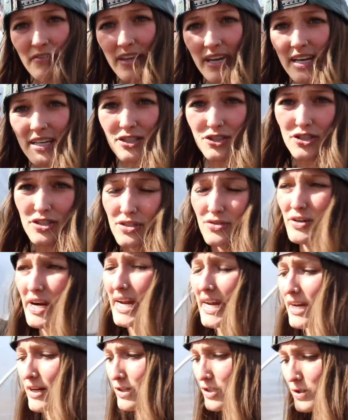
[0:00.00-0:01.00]
the hinges
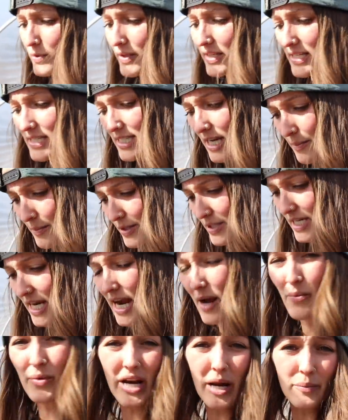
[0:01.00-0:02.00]
right here. So in the
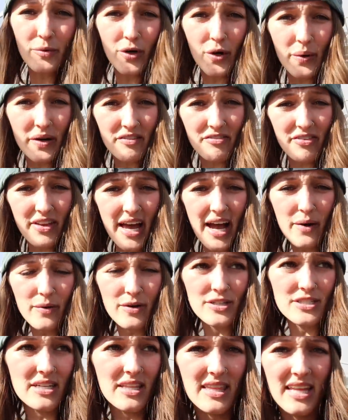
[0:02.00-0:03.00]
summertime when I'm growing
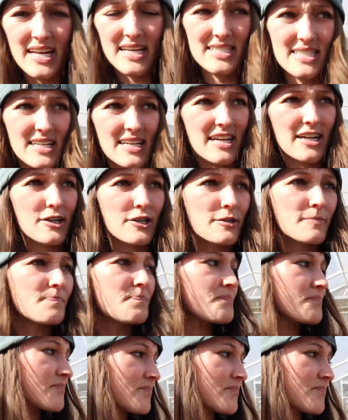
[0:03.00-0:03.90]
flowers and things in here,